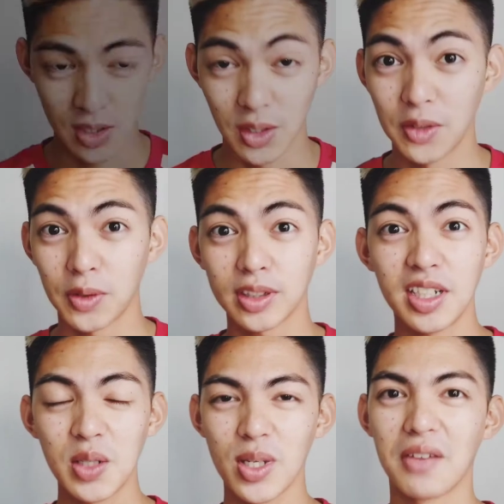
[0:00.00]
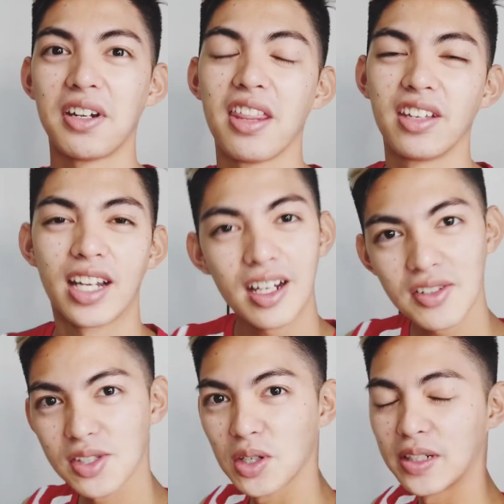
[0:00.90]
So for today we have another
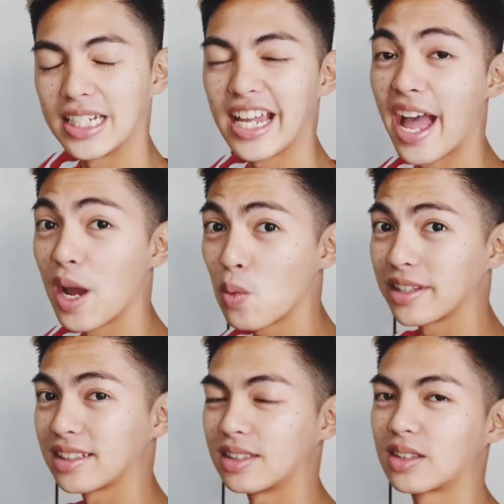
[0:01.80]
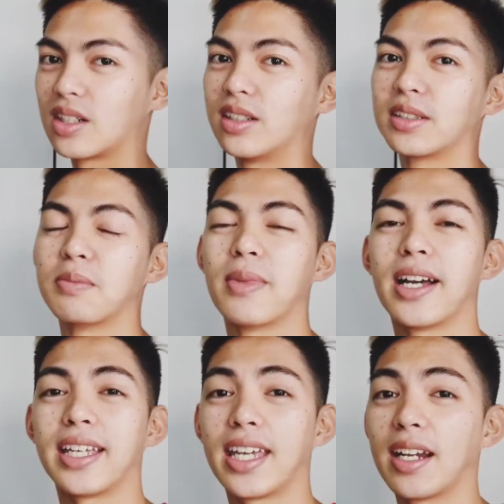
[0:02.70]
hair story. I wanted to color
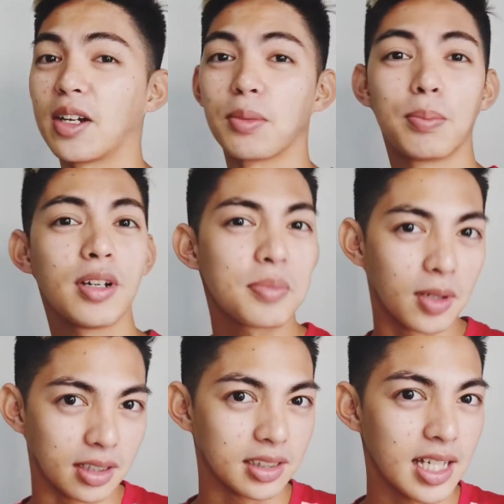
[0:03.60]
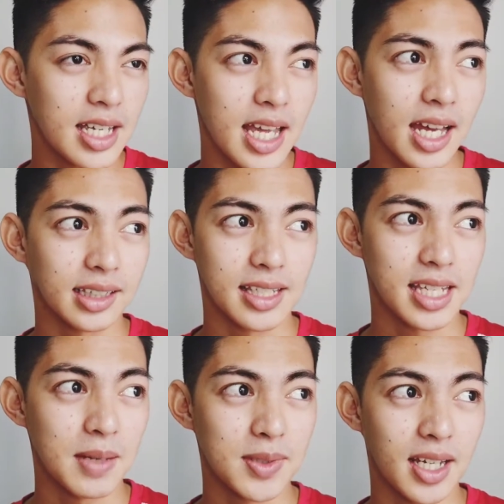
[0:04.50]
my hair purple, at the
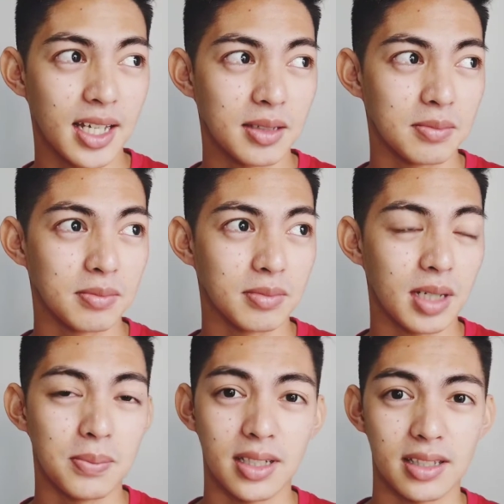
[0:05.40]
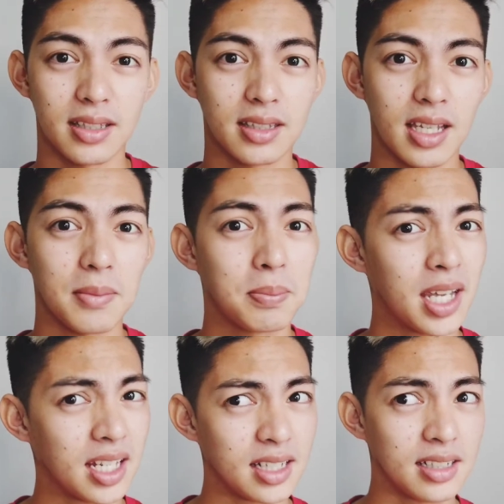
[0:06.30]
same time a bit
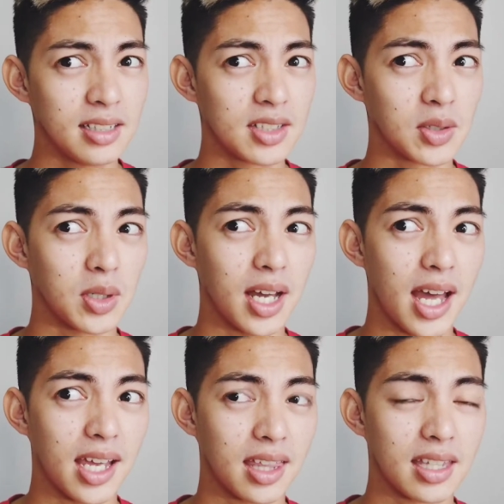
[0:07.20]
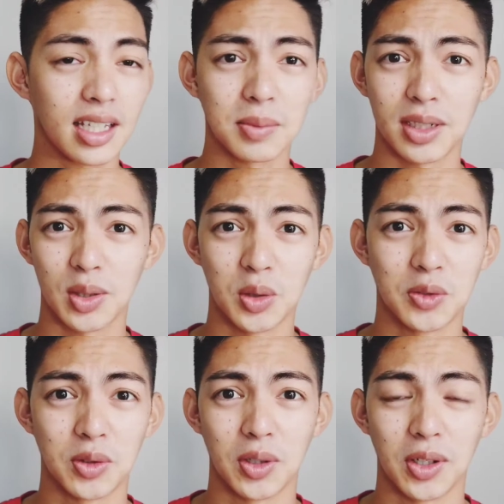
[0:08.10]
pale, so I think I'm gonna go
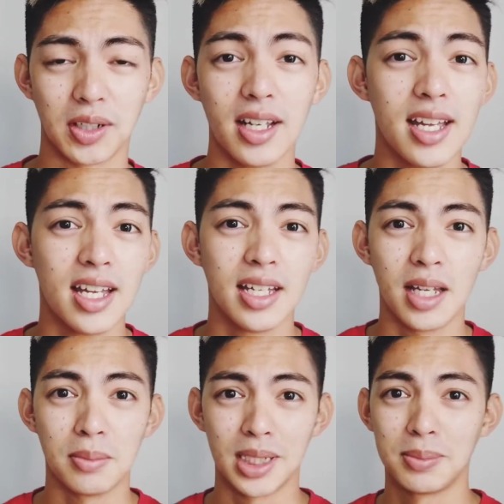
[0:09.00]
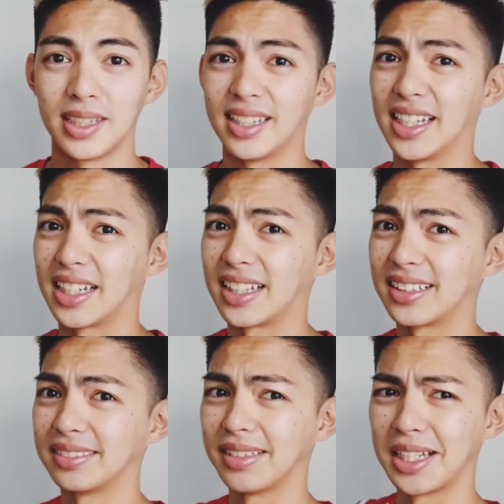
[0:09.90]
for maybe like
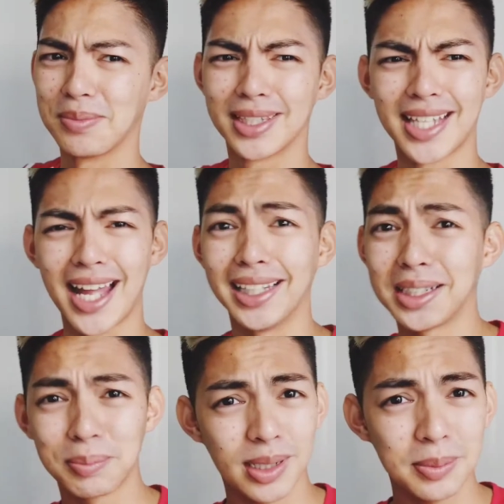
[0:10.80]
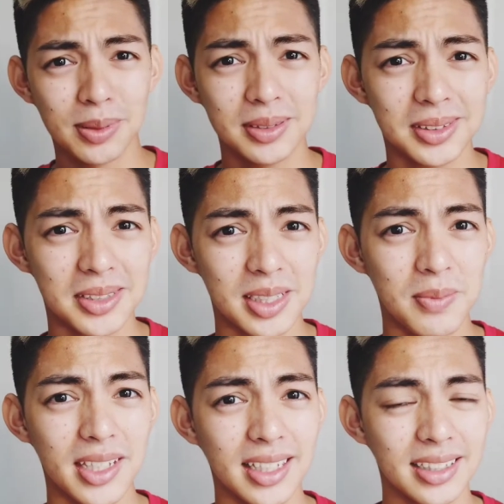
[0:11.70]
a metallic purple or
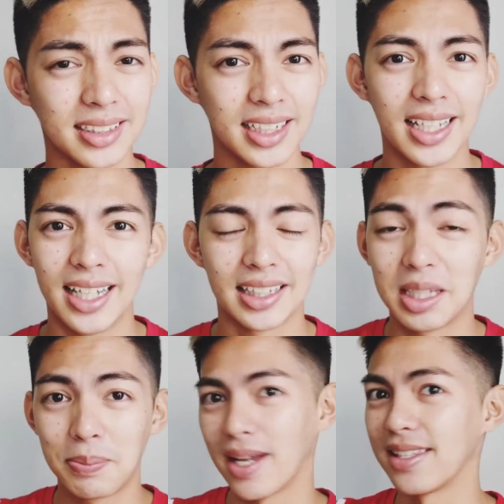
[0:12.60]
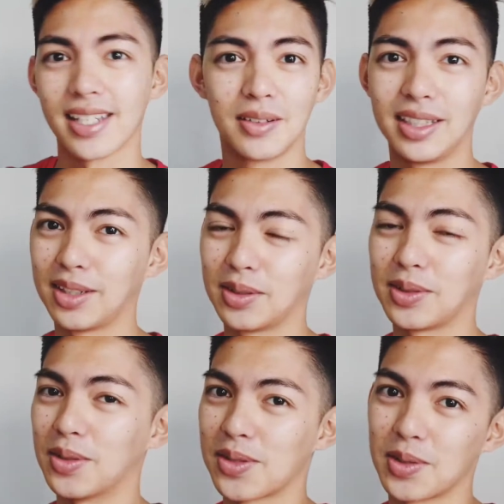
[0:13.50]
something. It depends. I really don't
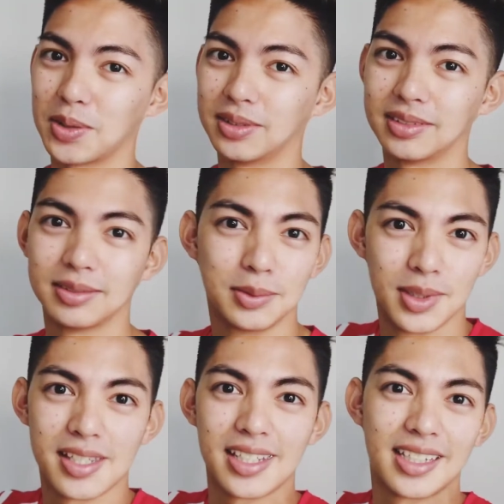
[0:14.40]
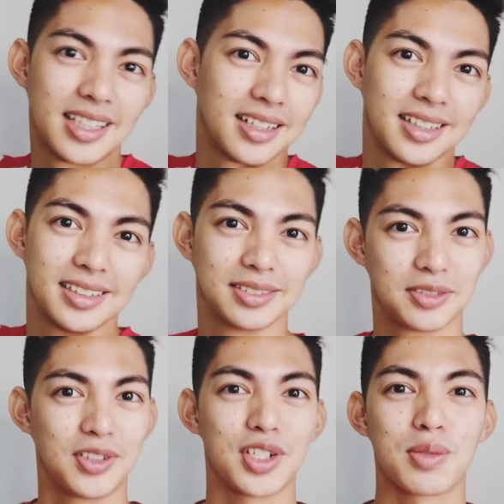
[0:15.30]
know. So we'll see the
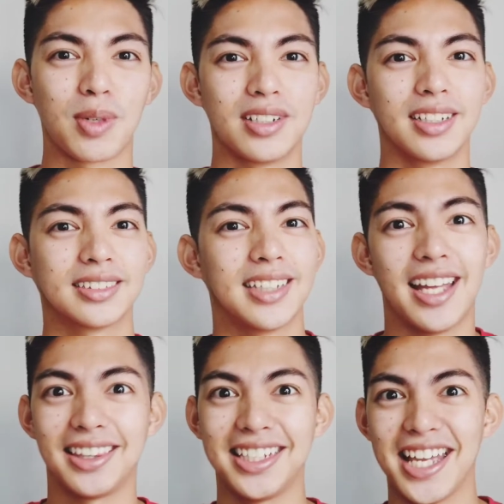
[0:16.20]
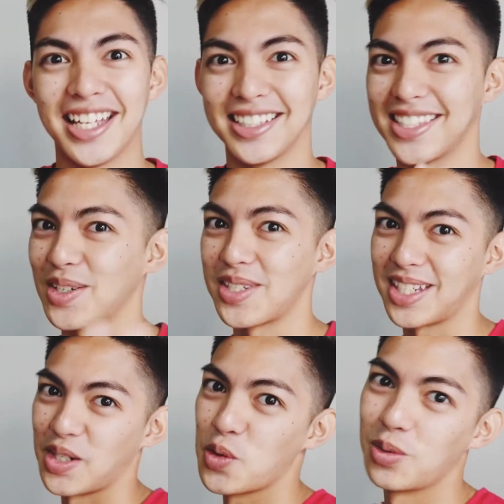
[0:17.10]
finished product at the end. So
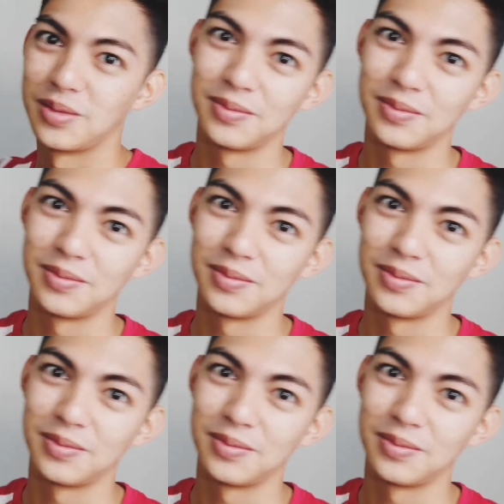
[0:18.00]
see you.